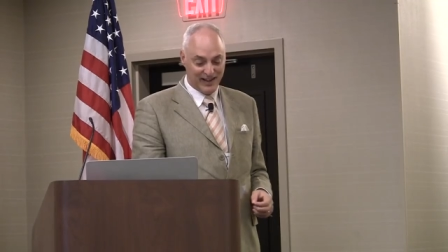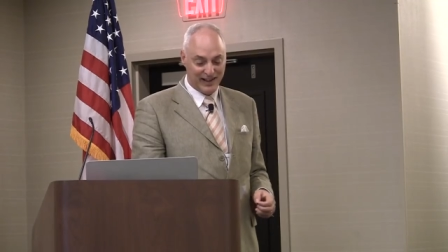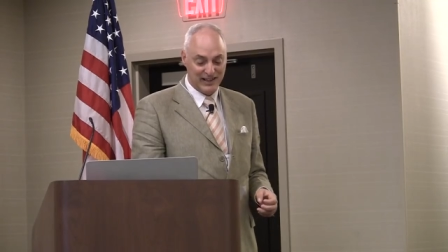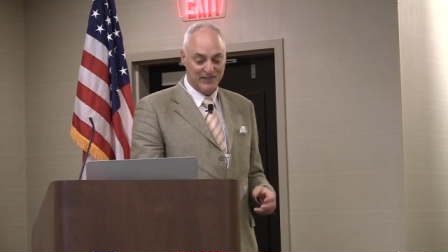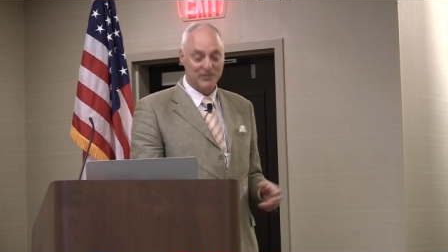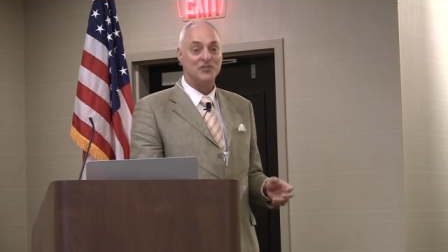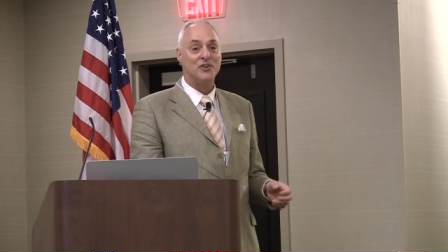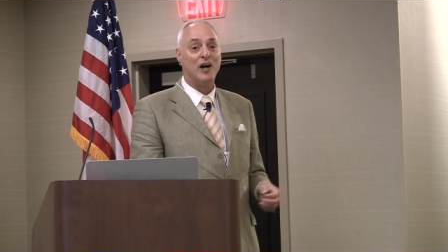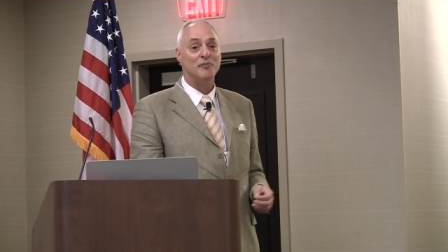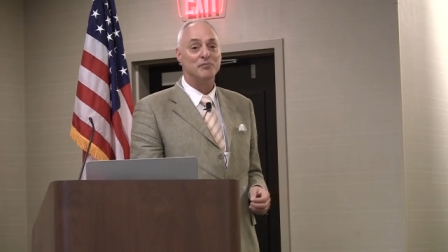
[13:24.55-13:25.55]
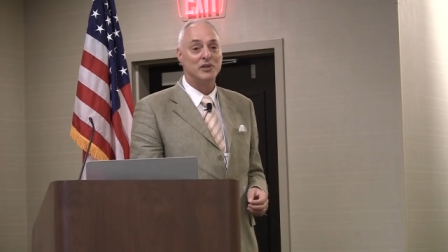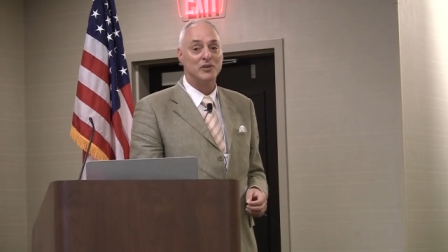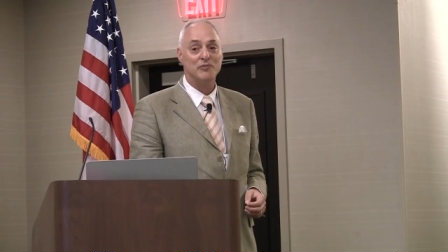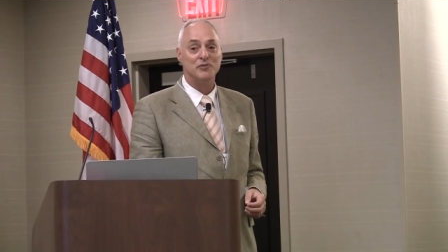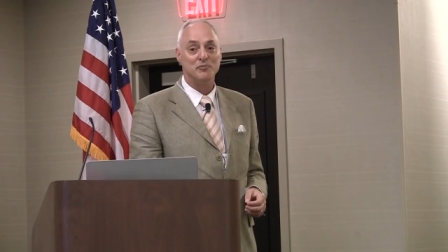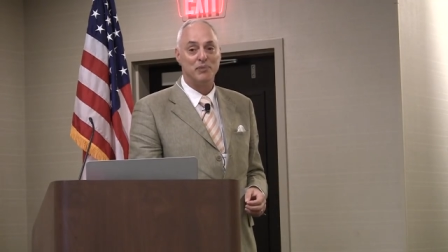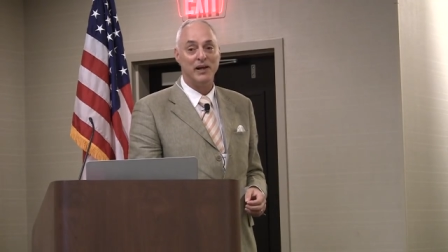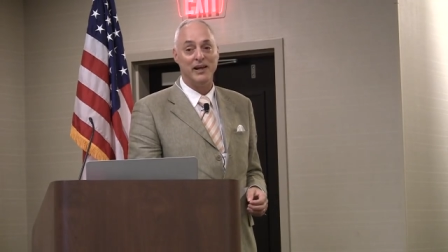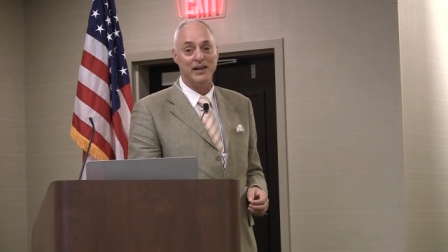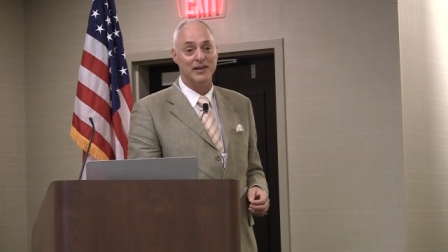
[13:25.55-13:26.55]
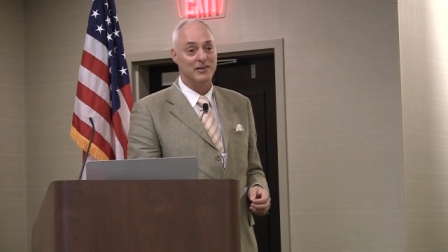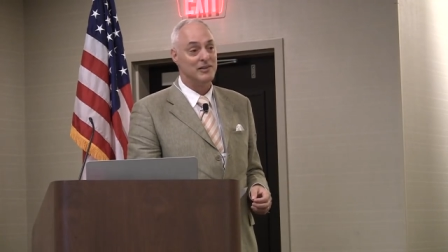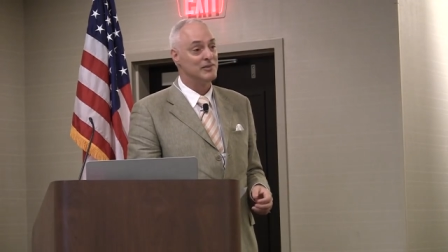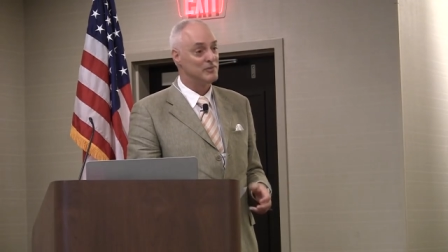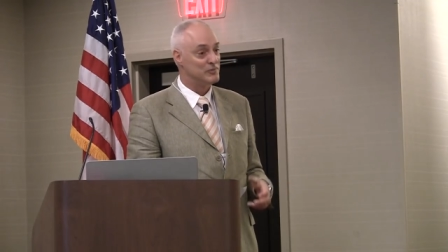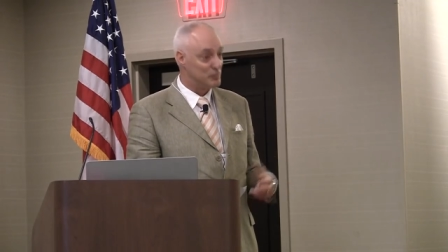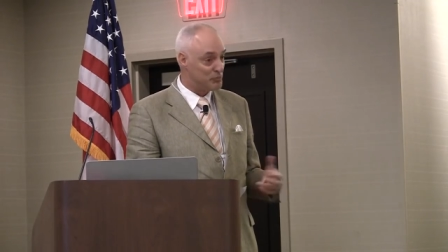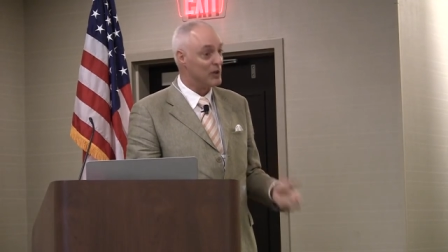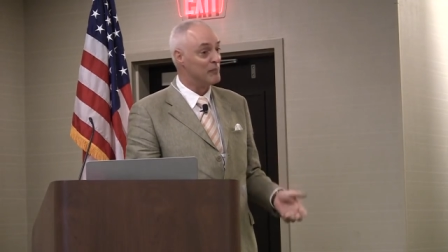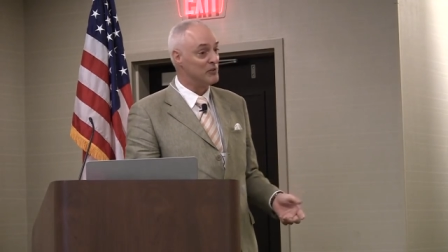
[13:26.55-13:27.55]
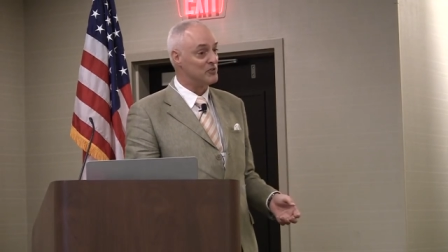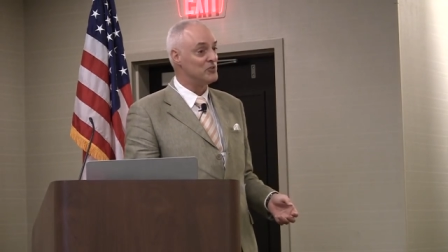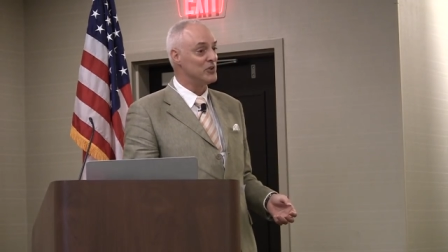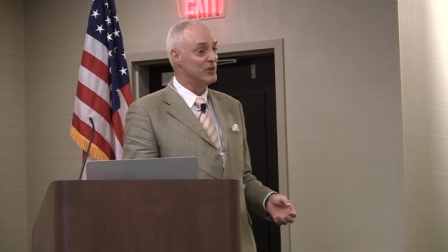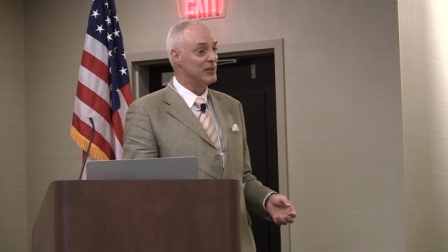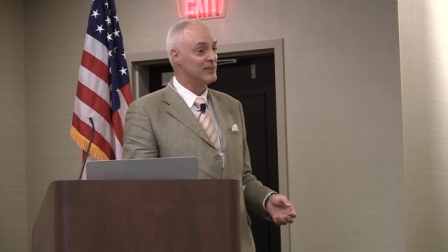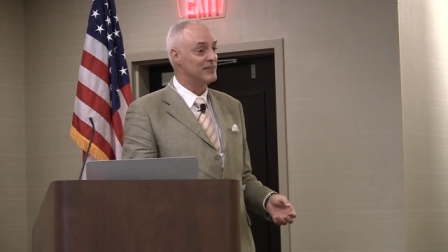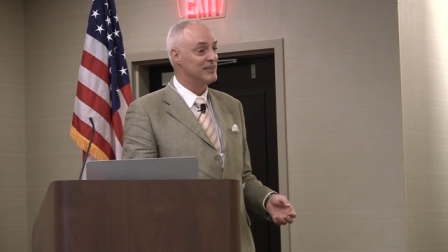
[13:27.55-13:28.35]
and leave us naught but grief and pain for promised joy.